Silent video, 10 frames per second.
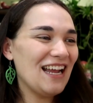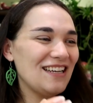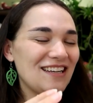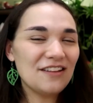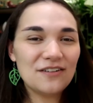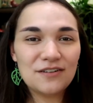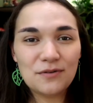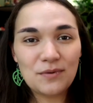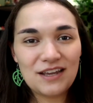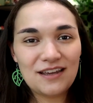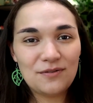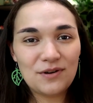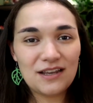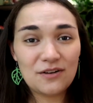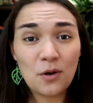and another way
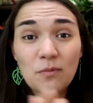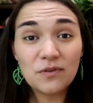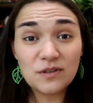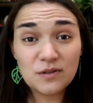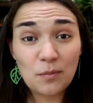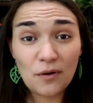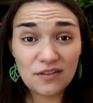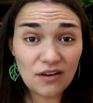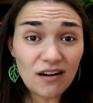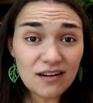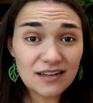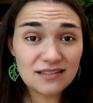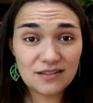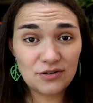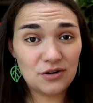where I can hopefully support the
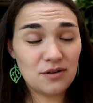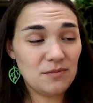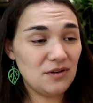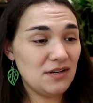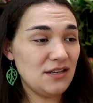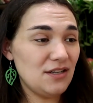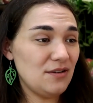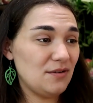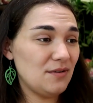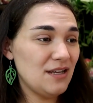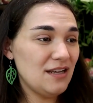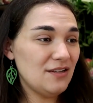artists in our community too.